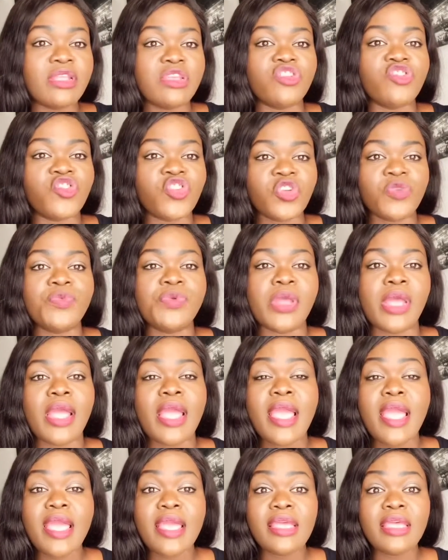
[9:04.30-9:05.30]
is cheap here.
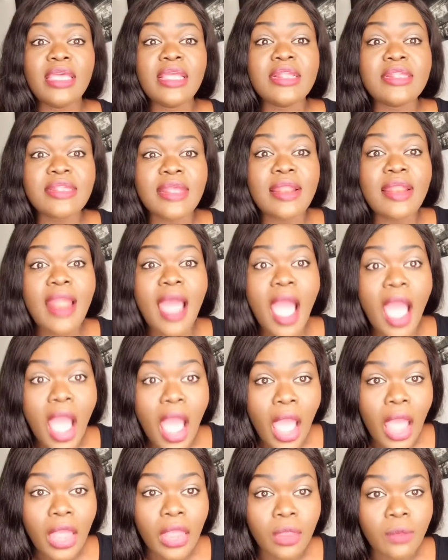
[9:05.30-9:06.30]
It's a
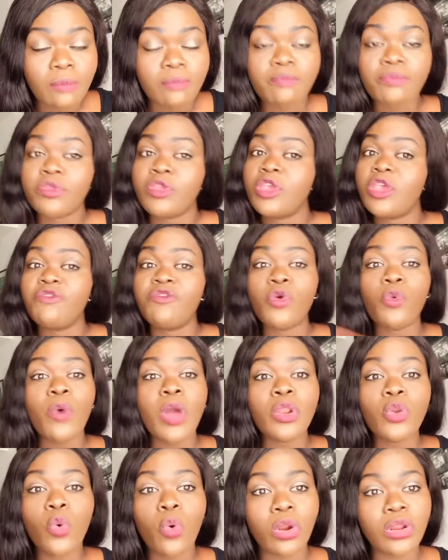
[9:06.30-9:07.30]
lie. If you
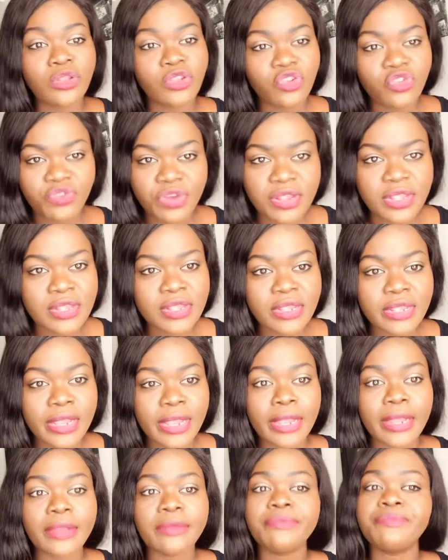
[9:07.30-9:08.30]
want quality dresses
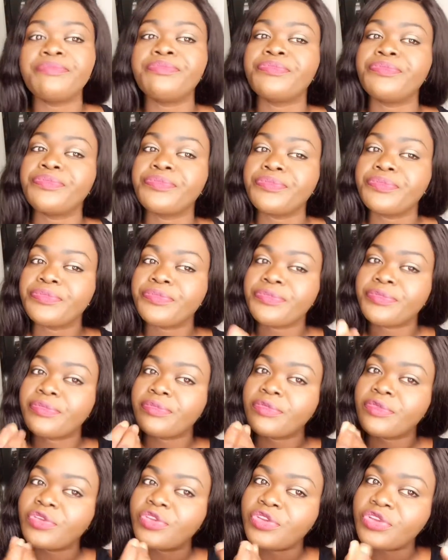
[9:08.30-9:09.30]
here,
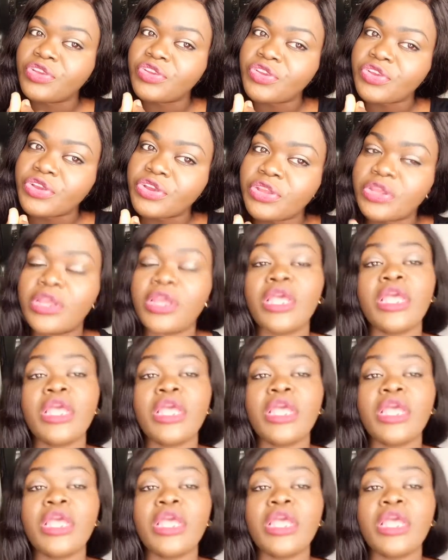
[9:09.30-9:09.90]
shishi.